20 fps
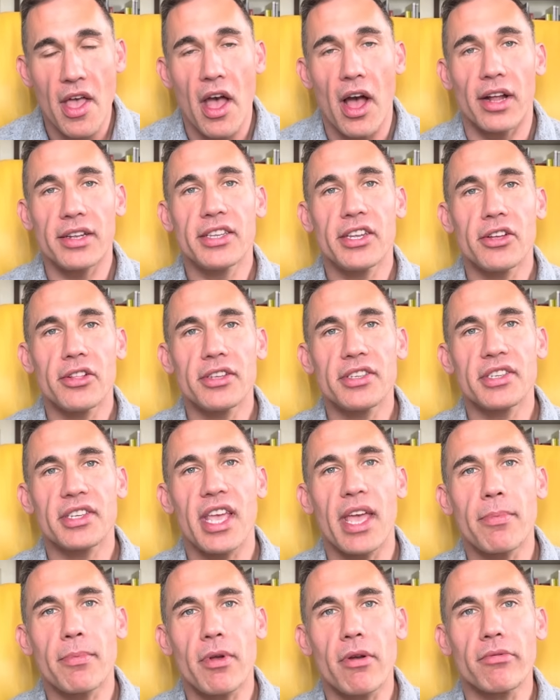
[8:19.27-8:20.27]
Until the
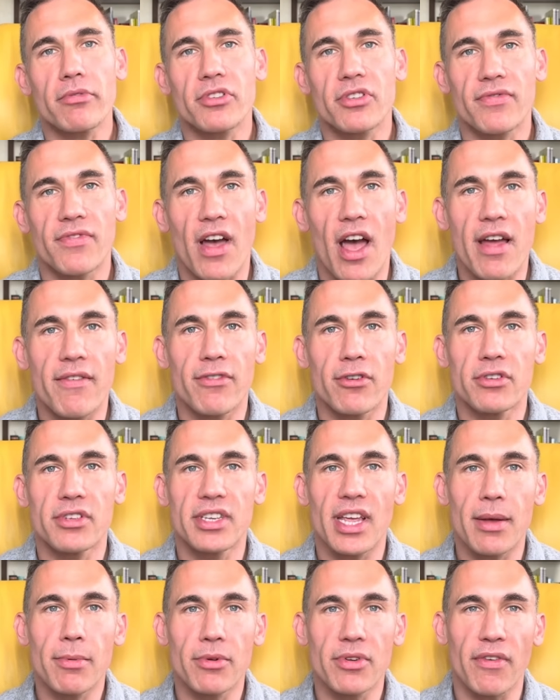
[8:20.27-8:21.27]
scapegoat survivor is
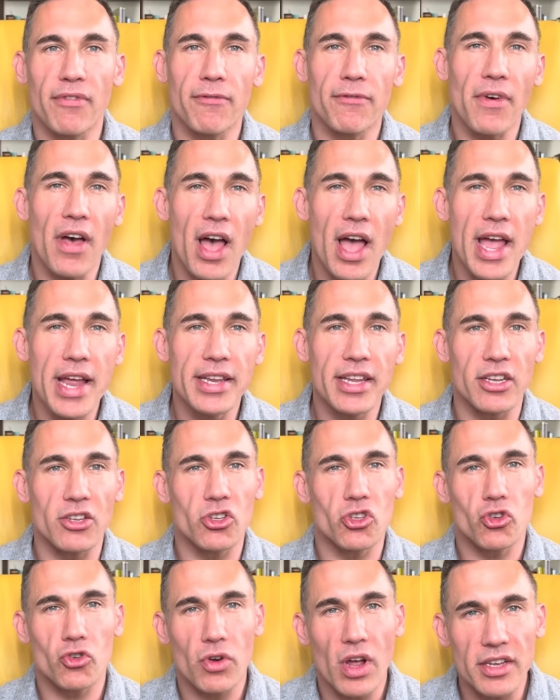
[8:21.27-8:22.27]
able to find
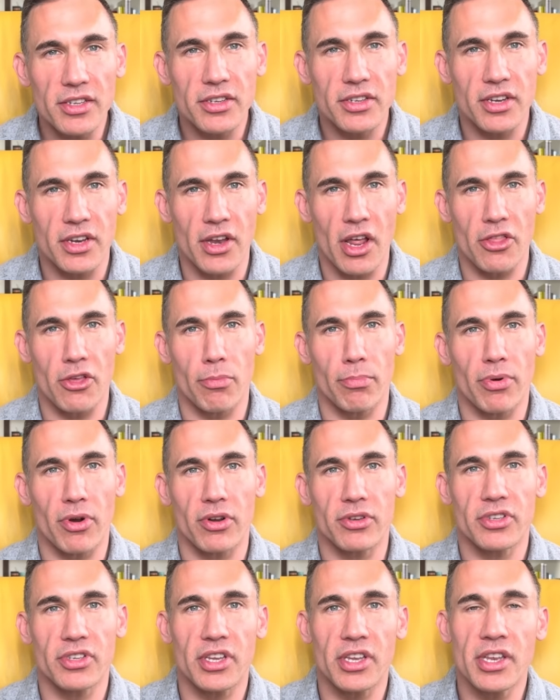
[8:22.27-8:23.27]
and trust another
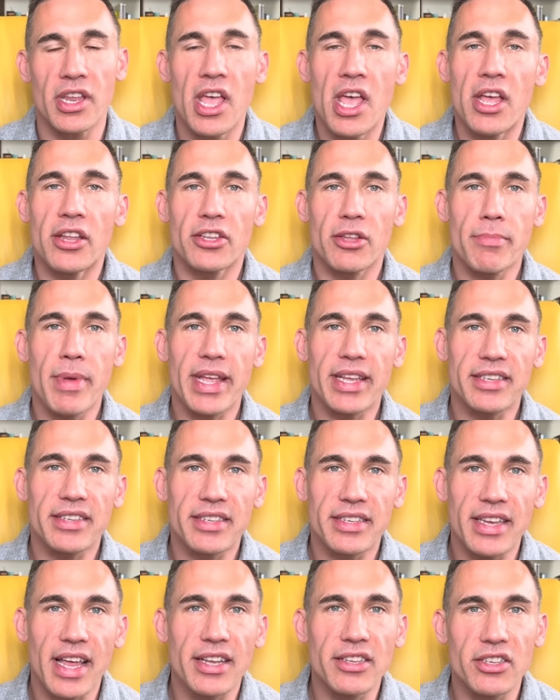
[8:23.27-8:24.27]
person to make
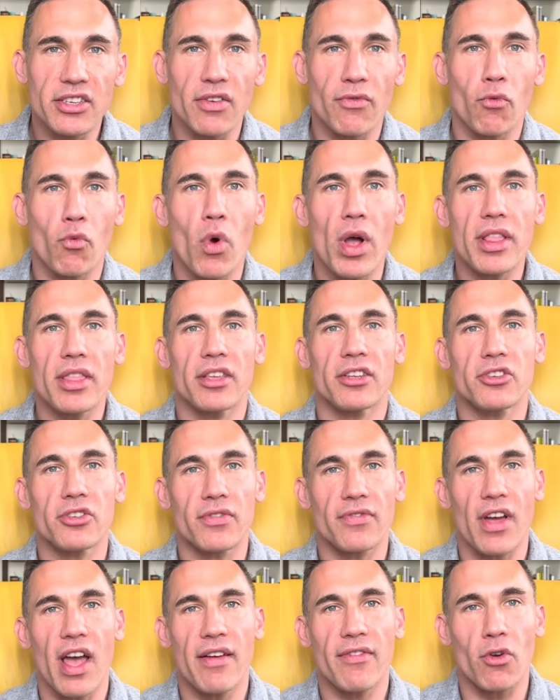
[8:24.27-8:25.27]
sense of what the
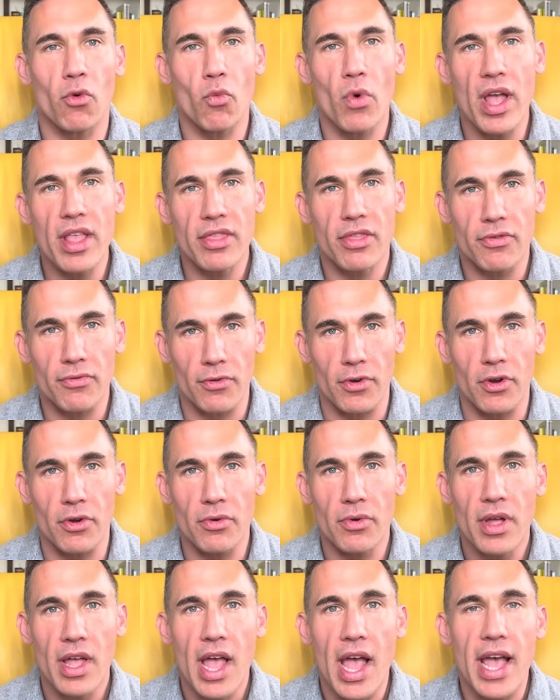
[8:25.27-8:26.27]
survivor went
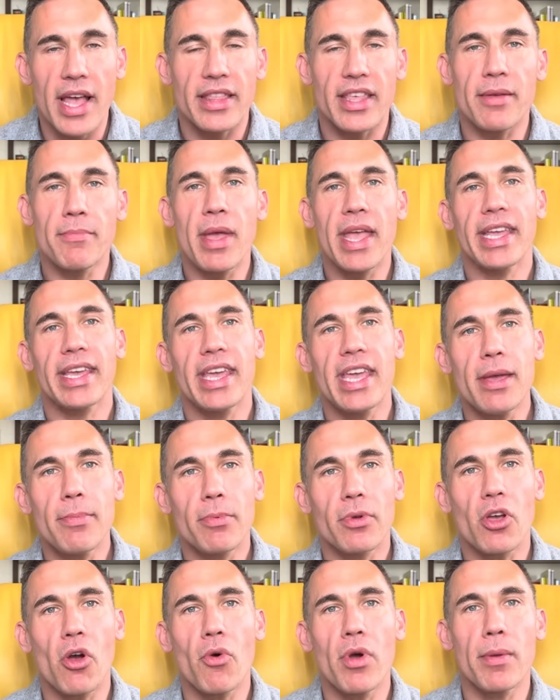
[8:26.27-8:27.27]
through, they may
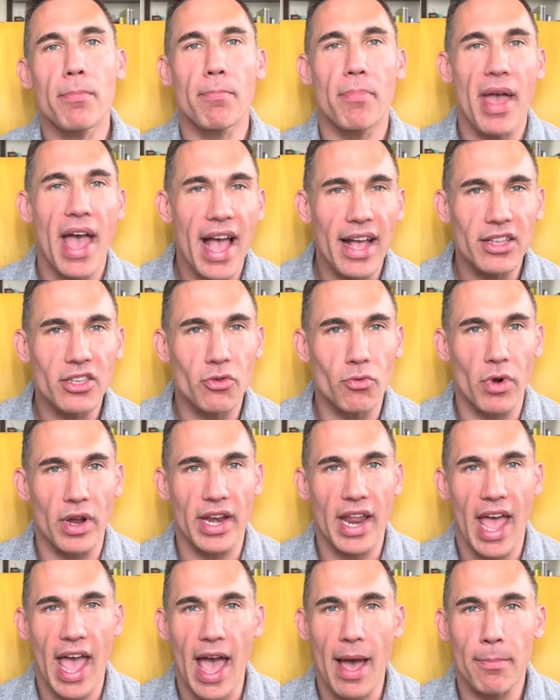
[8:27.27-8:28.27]
keep going back to
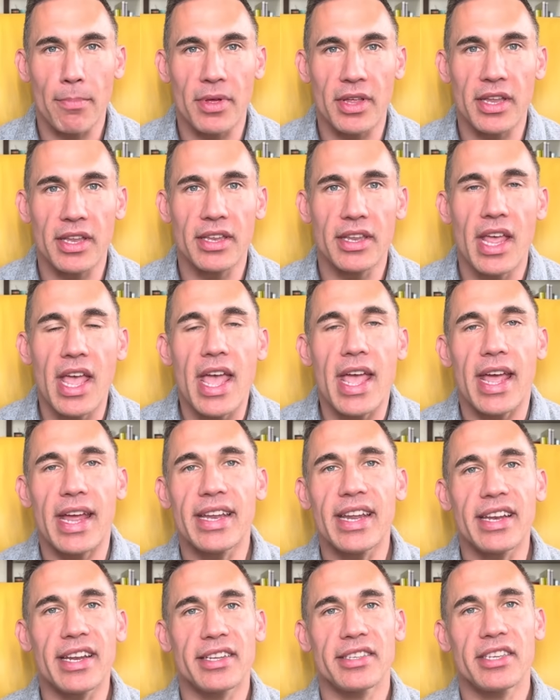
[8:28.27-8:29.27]
what happened in
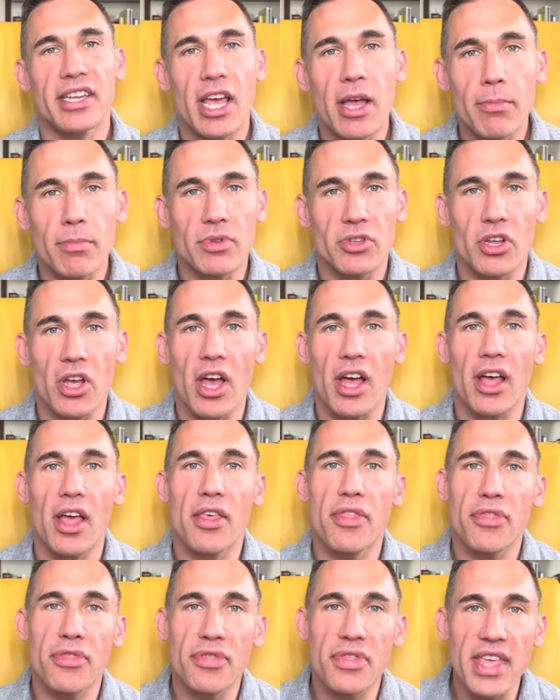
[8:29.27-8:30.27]
an attempt to
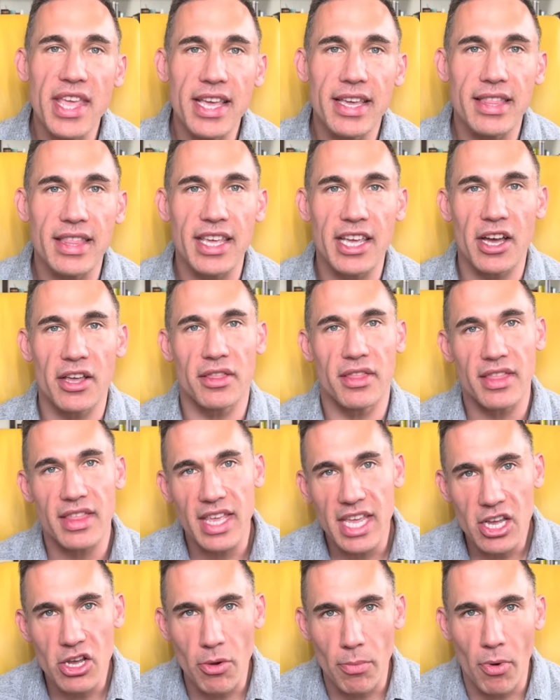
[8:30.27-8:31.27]
think the
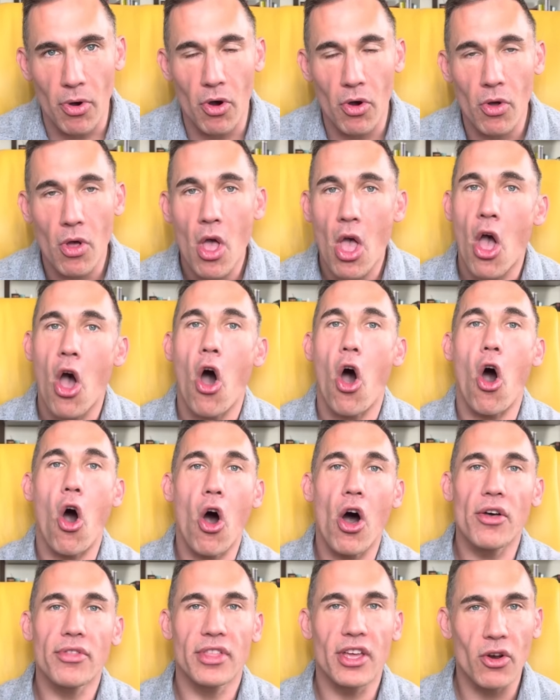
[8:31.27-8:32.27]
unthinkable
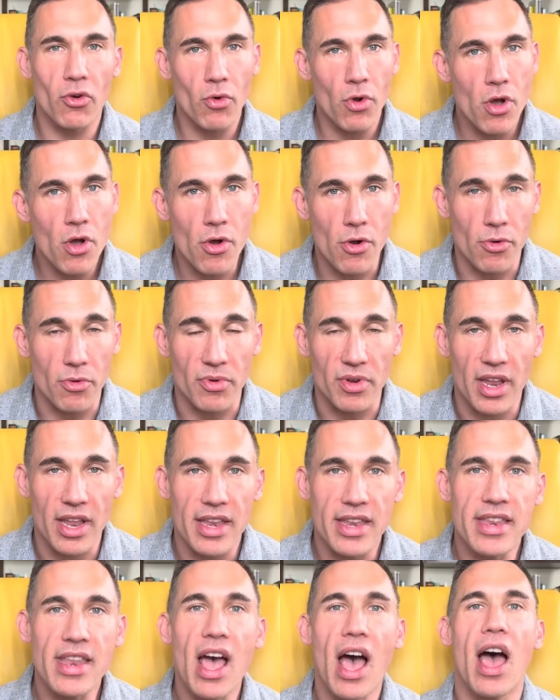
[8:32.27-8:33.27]
on their own,
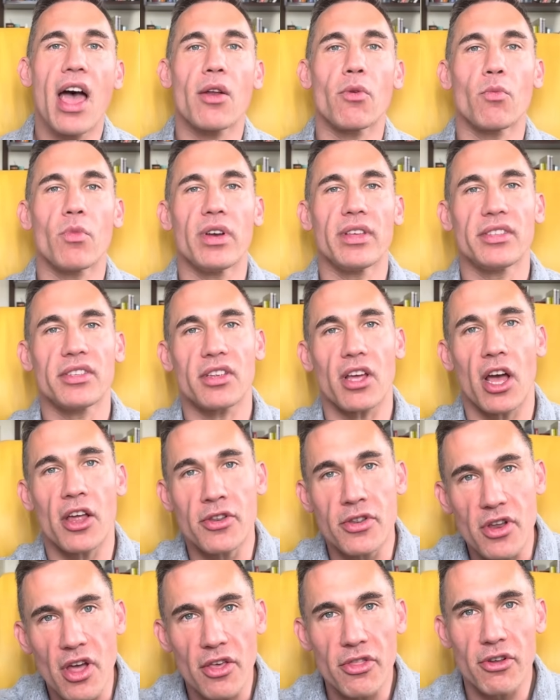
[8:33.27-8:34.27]
not with
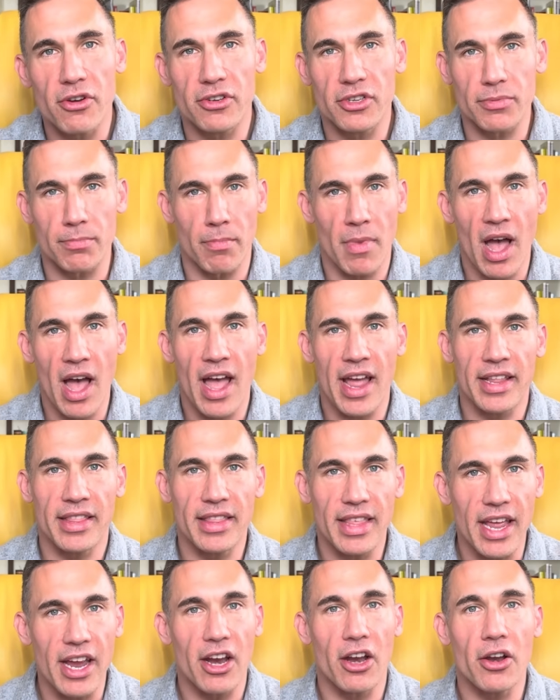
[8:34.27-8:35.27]
another's mind
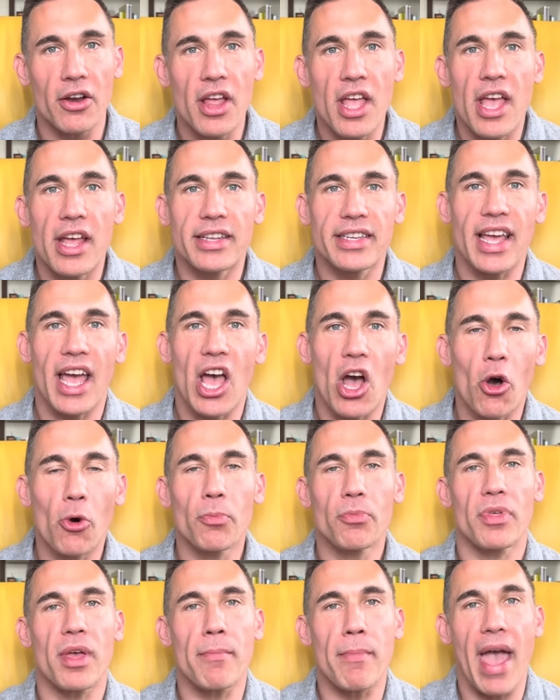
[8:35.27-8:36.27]
there to
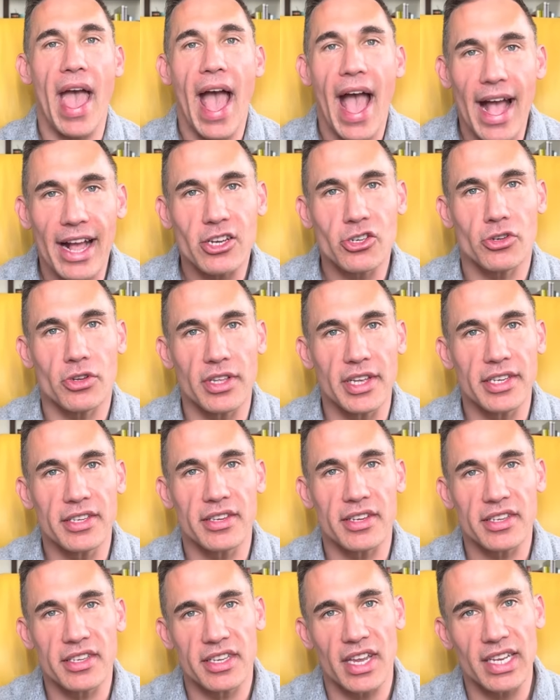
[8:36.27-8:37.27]
help them actually
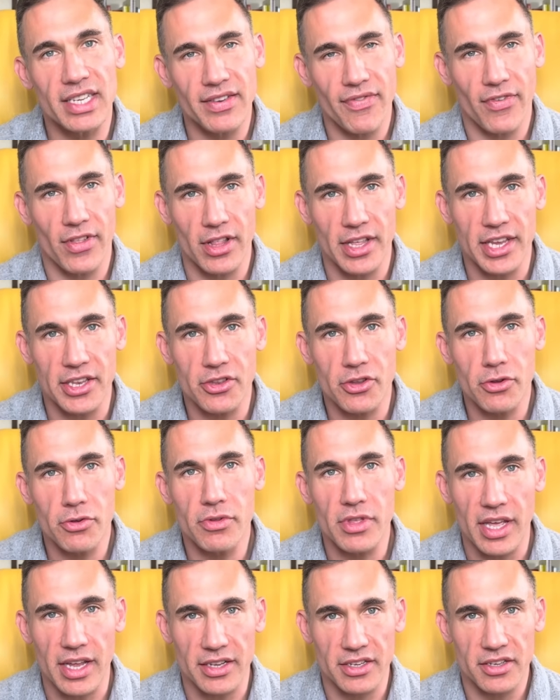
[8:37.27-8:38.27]
successfully do
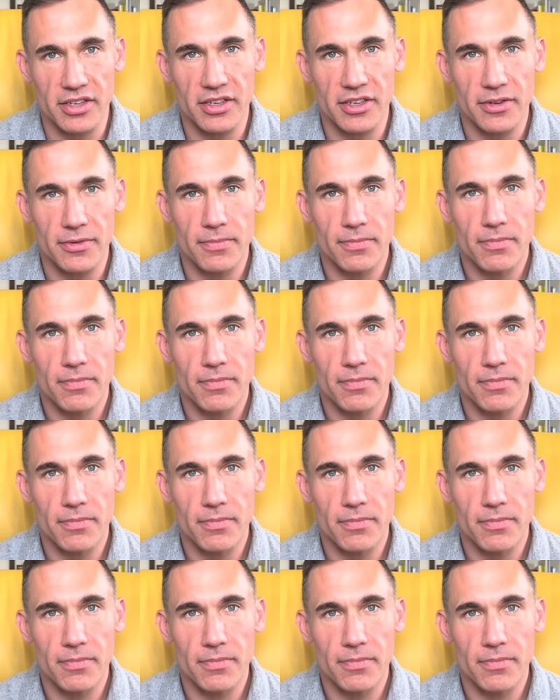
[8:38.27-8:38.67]
this.